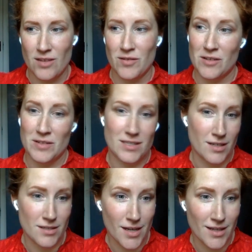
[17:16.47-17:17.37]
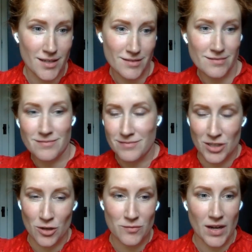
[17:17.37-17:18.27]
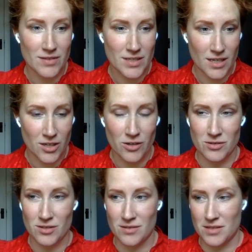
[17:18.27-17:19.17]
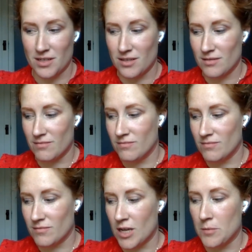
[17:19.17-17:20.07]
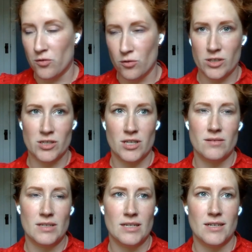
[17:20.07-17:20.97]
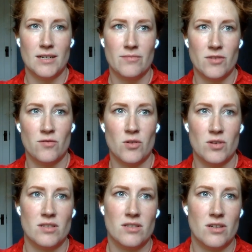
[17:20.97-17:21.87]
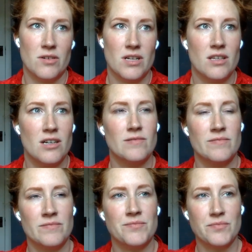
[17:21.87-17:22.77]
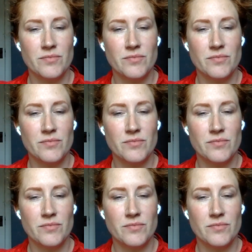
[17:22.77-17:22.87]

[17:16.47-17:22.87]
even if it's going to take, 5 to 10 years to come to fruition. The focus is already there.